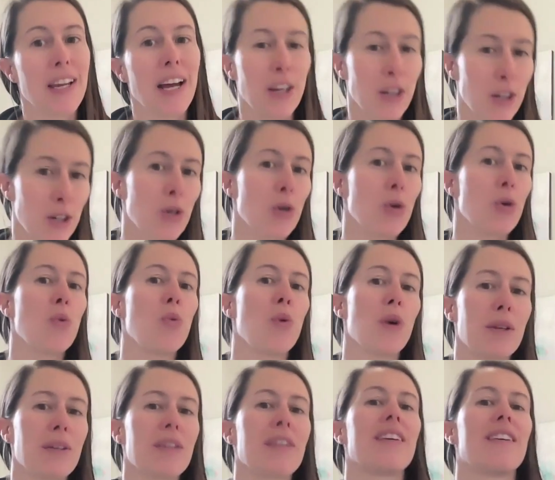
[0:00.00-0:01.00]
I go
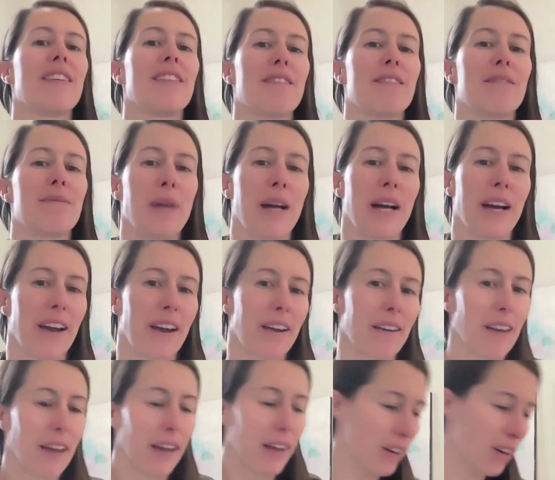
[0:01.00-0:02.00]
with my
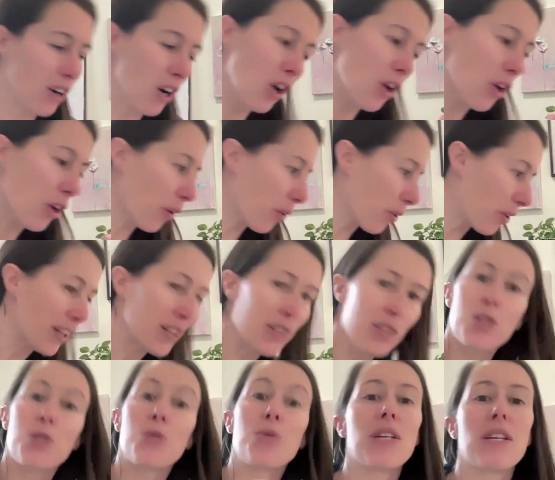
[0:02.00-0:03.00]
like, oh,
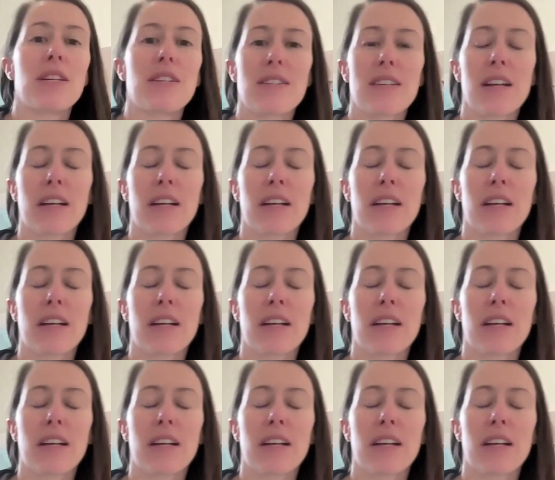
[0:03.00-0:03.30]
let's do this.